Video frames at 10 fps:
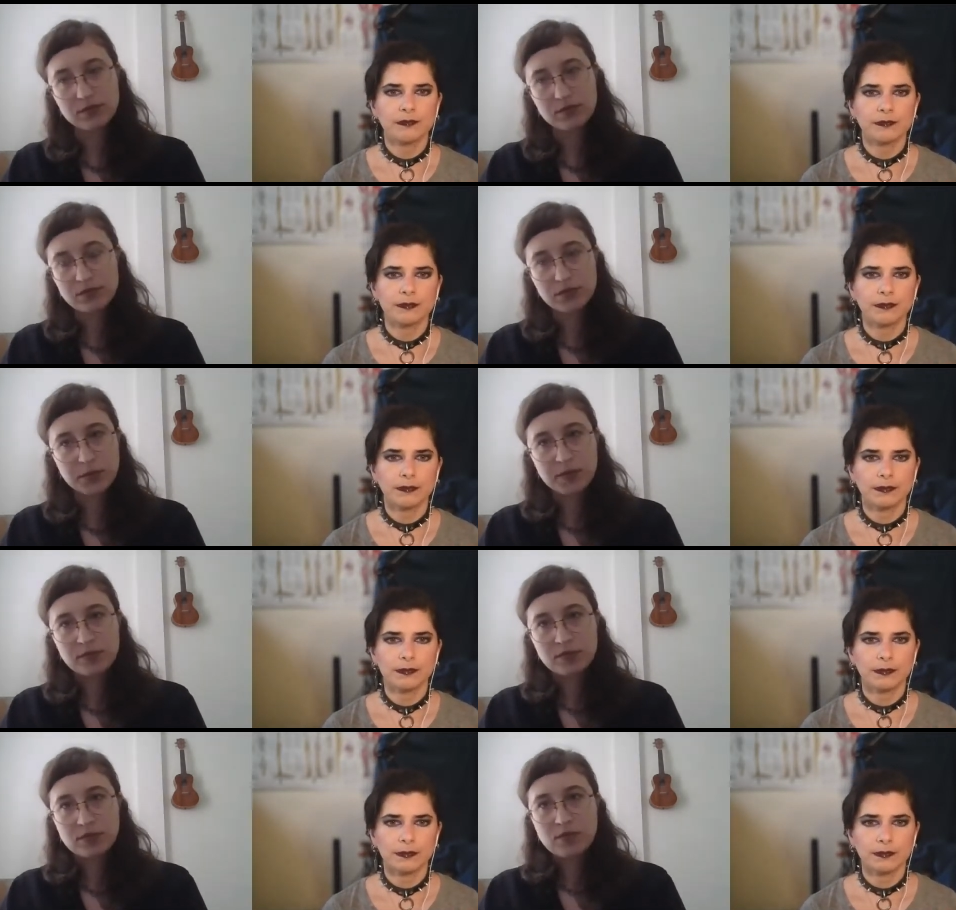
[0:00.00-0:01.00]

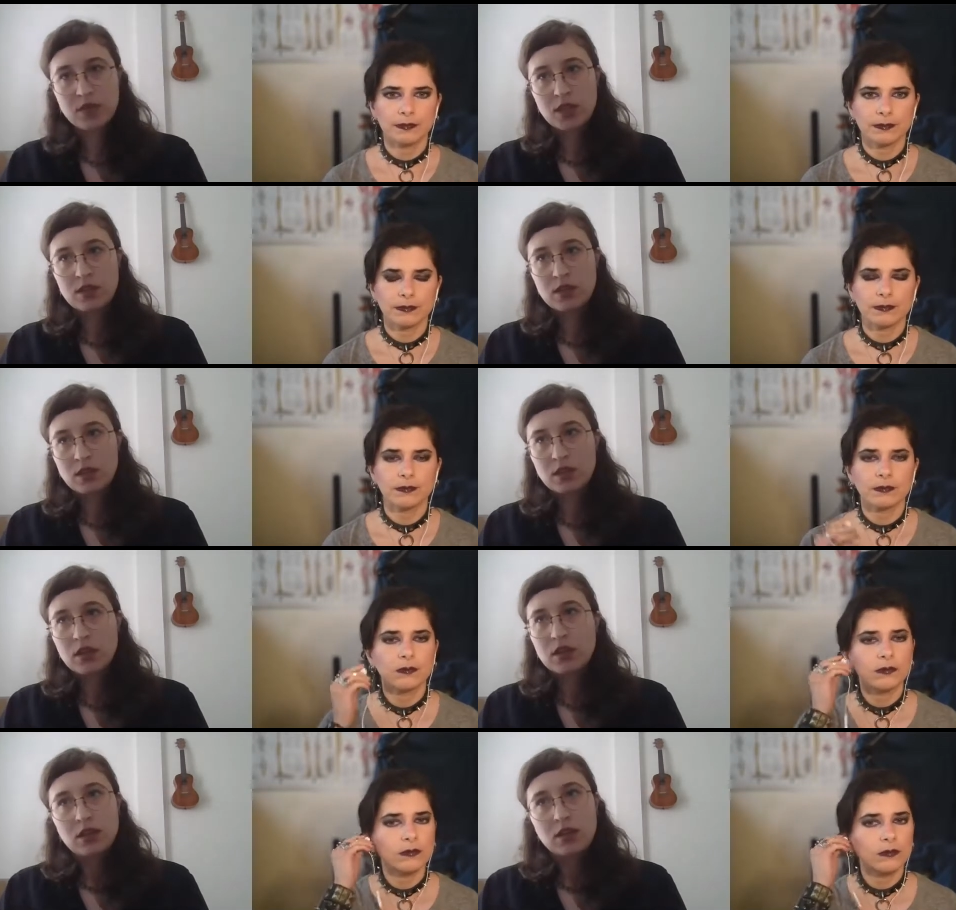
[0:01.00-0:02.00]

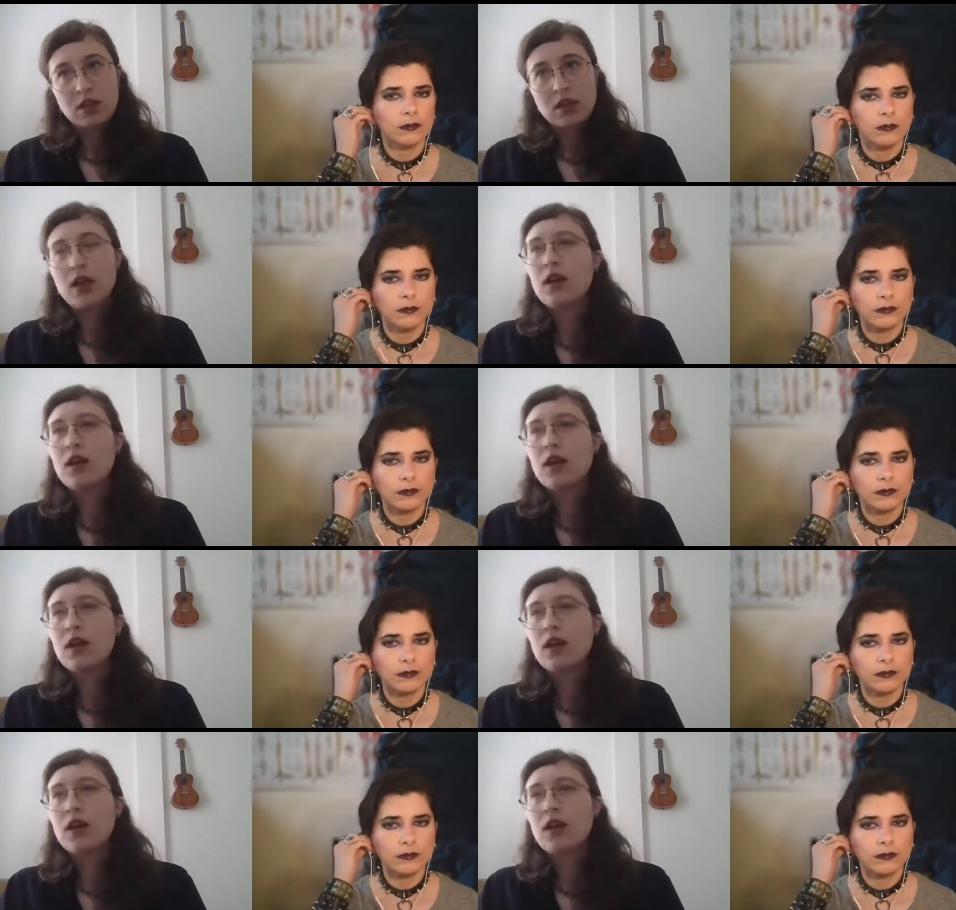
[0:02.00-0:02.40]
[no speech]